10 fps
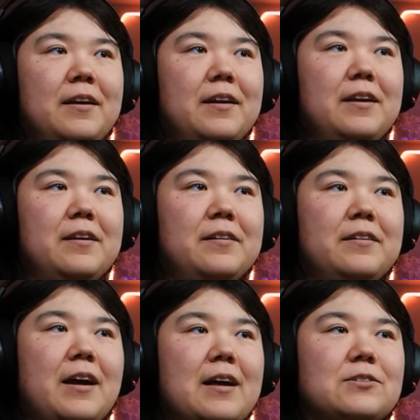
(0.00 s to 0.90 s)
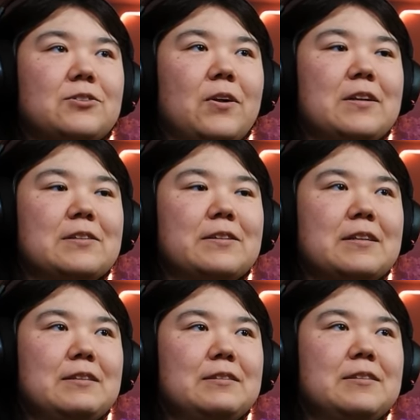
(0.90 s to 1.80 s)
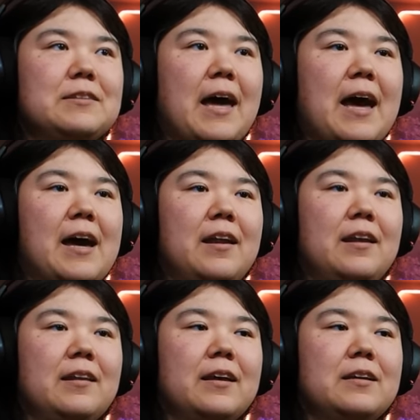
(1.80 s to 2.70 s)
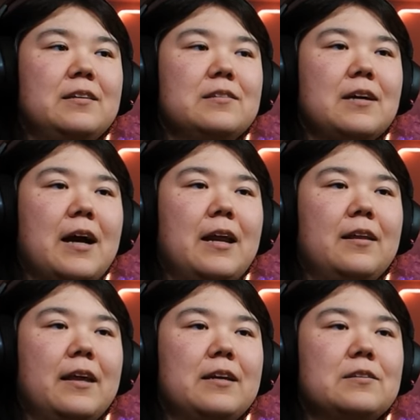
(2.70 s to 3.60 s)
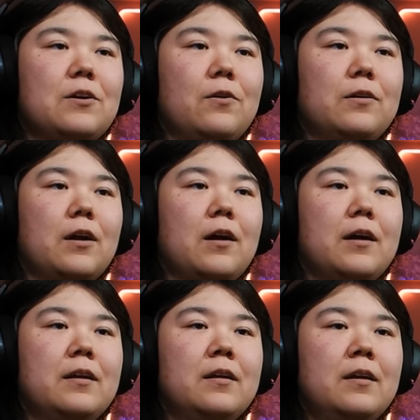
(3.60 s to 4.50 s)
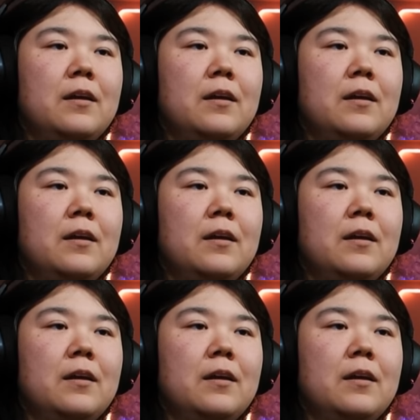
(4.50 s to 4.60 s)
Here you got Stolas looking sad and like he's kind of like he's holding on.